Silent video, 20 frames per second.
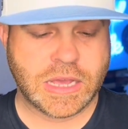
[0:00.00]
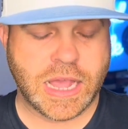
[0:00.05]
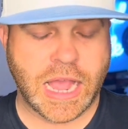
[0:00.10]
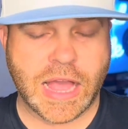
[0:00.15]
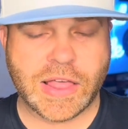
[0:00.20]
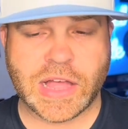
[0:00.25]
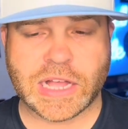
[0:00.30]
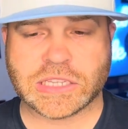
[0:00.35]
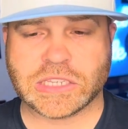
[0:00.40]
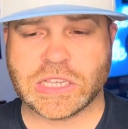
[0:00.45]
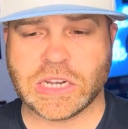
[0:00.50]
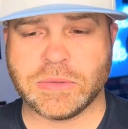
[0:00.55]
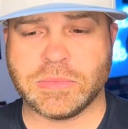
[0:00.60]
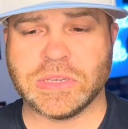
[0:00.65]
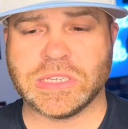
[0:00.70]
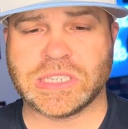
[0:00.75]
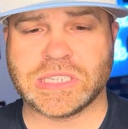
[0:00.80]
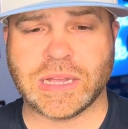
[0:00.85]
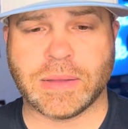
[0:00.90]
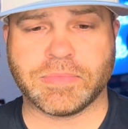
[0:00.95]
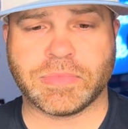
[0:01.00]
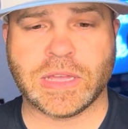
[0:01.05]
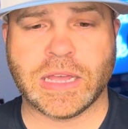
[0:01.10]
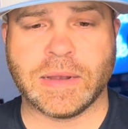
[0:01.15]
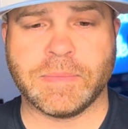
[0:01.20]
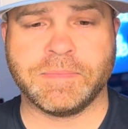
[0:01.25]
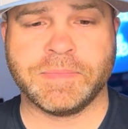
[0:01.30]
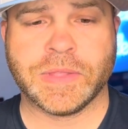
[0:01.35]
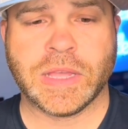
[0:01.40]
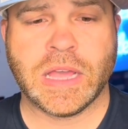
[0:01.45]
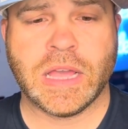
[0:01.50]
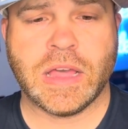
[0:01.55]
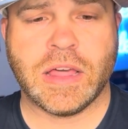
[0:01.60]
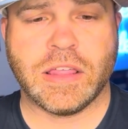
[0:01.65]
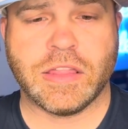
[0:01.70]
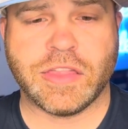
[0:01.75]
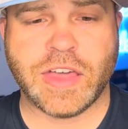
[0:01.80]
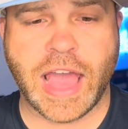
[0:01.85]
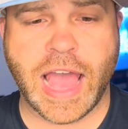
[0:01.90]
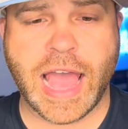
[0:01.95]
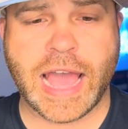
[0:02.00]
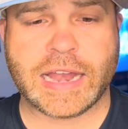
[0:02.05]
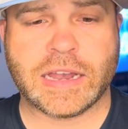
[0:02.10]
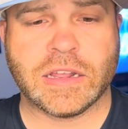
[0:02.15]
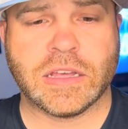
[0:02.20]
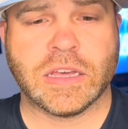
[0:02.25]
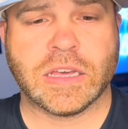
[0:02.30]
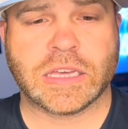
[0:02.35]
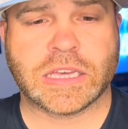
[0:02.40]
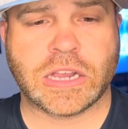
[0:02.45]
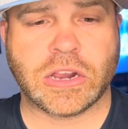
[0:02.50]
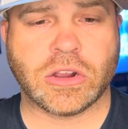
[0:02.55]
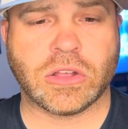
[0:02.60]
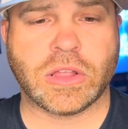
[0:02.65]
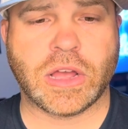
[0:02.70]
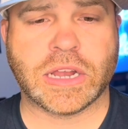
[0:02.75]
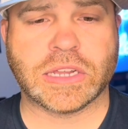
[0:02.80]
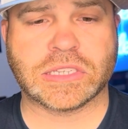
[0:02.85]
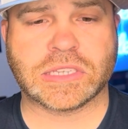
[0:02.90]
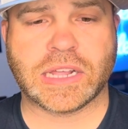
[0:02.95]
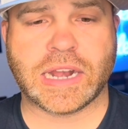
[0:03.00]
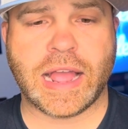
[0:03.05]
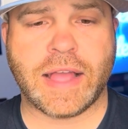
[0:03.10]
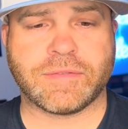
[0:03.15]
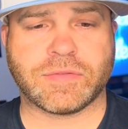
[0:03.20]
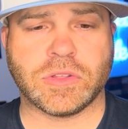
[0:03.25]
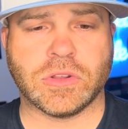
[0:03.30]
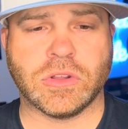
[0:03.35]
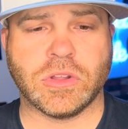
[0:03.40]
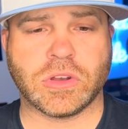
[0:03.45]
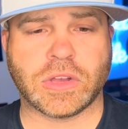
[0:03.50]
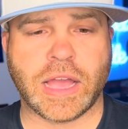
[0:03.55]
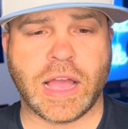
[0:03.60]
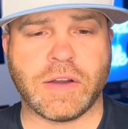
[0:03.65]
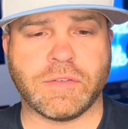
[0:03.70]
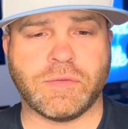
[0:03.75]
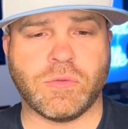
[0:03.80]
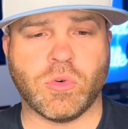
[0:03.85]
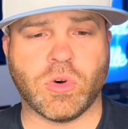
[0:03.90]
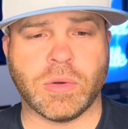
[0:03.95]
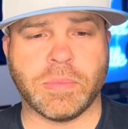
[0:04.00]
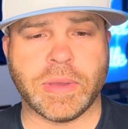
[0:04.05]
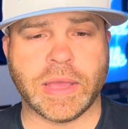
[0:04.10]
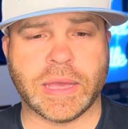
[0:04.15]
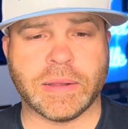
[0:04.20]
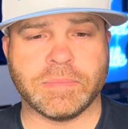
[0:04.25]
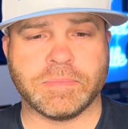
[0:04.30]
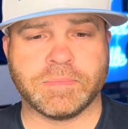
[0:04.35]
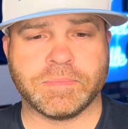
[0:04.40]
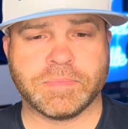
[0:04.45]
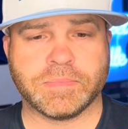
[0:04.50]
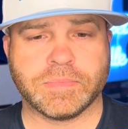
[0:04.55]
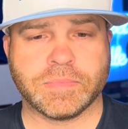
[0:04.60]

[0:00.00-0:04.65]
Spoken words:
And that's going to be something that Carolina's going to have to look out for, man.